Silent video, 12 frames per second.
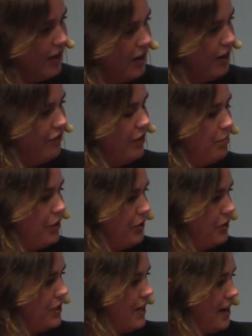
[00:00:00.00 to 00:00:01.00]
If we
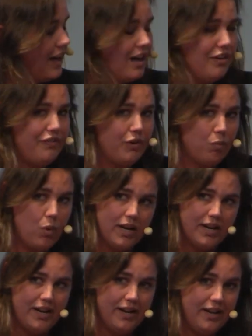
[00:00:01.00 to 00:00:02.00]
produce there for 1
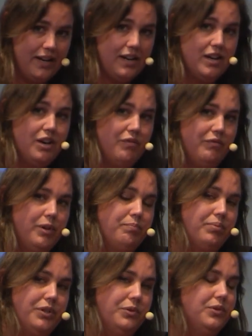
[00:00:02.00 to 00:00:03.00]
day, we
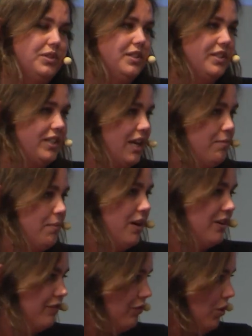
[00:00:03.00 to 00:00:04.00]
produce the same
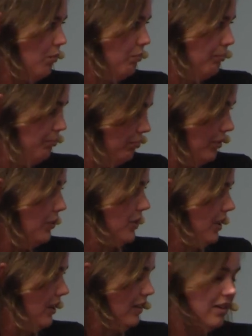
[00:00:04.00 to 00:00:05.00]
amount of raw
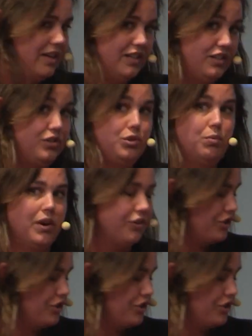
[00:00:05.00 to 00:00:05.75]
protein as 200